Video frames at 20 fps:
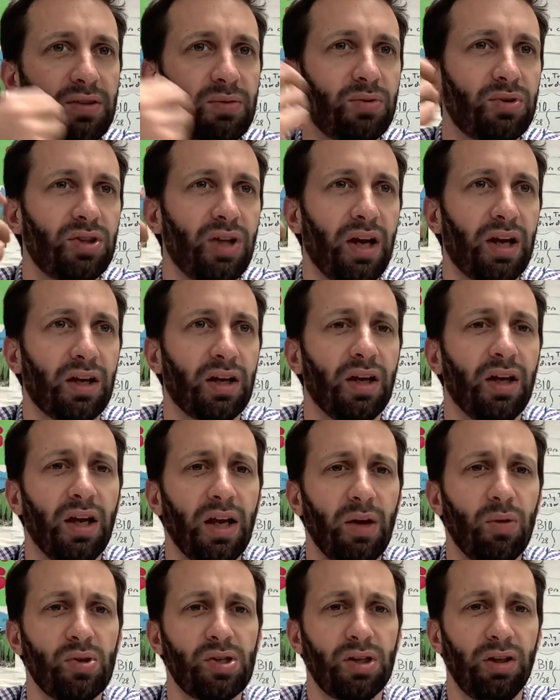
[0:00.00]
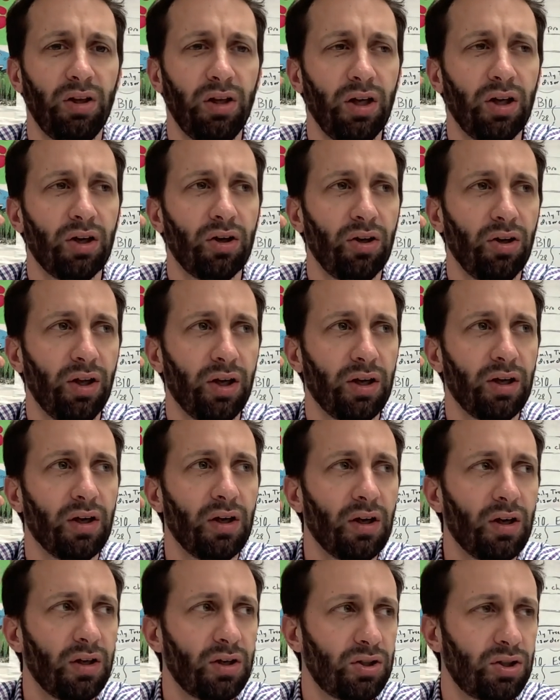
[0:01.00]
It was literally
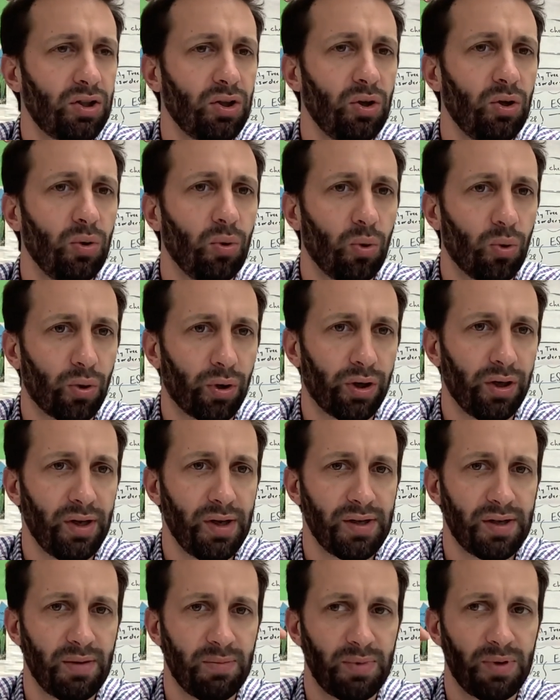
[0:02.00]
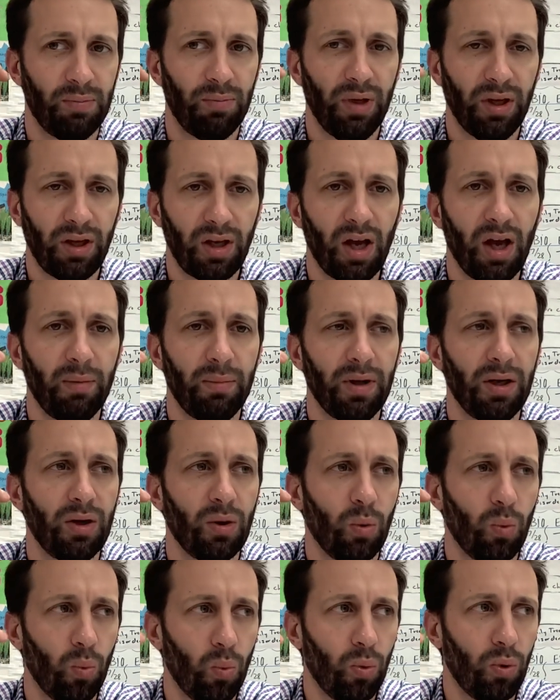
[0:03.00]
two organisms becoming
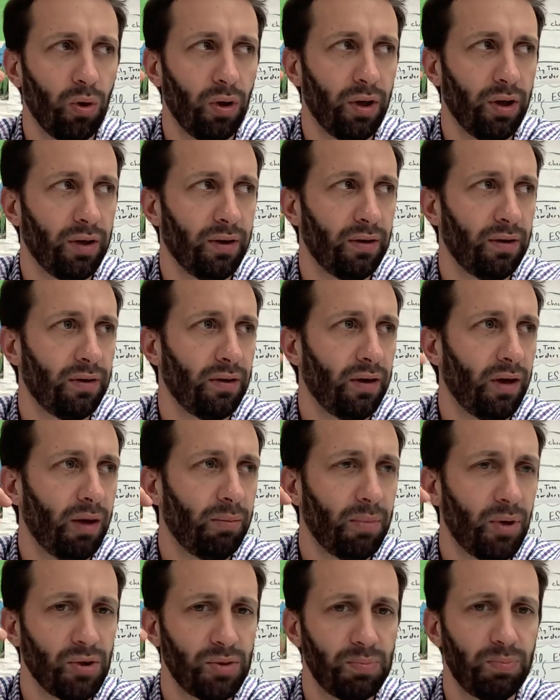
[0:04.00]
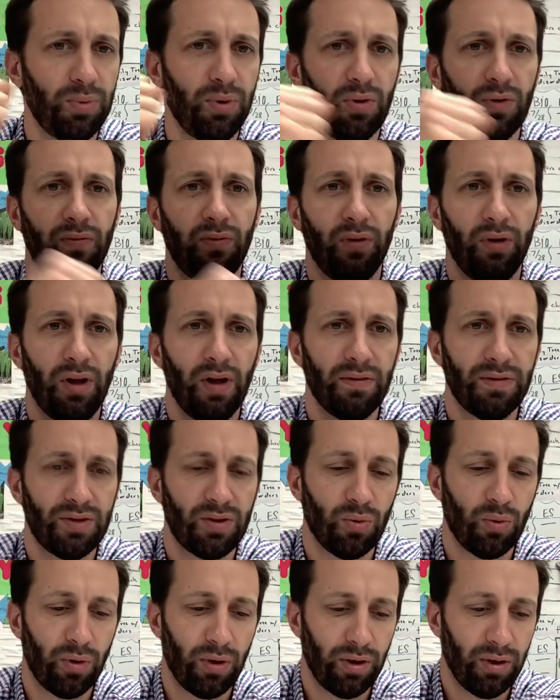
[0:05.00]
one. A most beautiful love
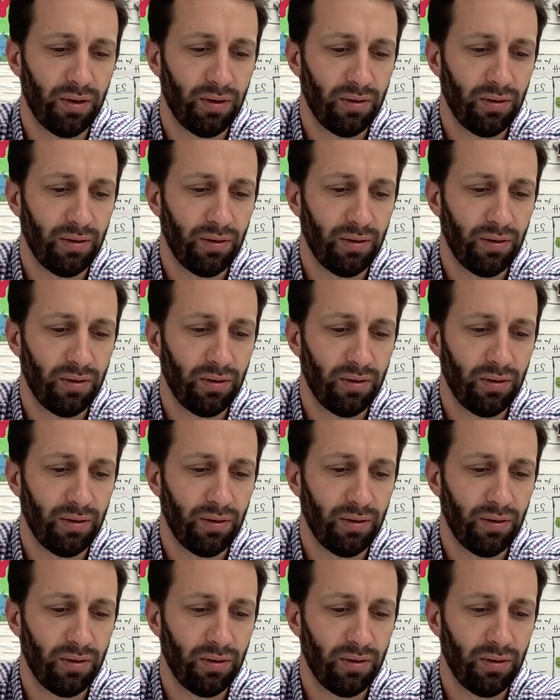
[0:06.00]
story.